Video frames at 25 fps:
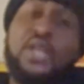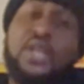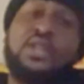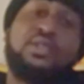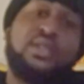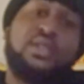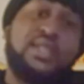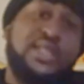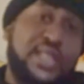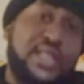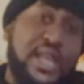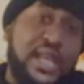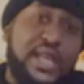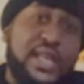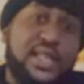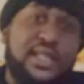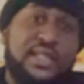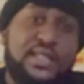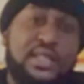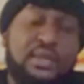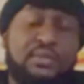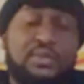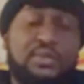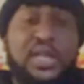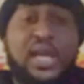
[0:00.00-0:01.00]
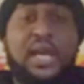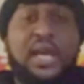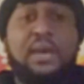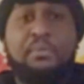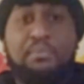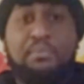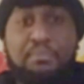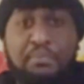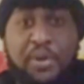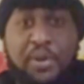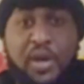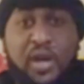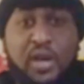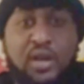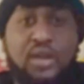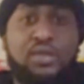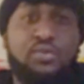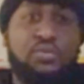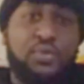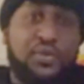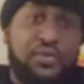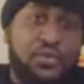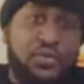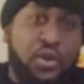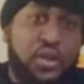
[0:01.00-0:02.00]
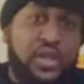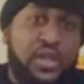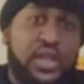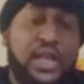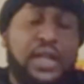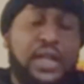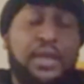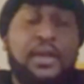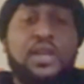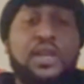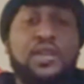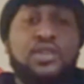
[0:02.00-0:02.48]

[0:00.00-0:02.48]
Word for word: So it's taken some time, but we've got there.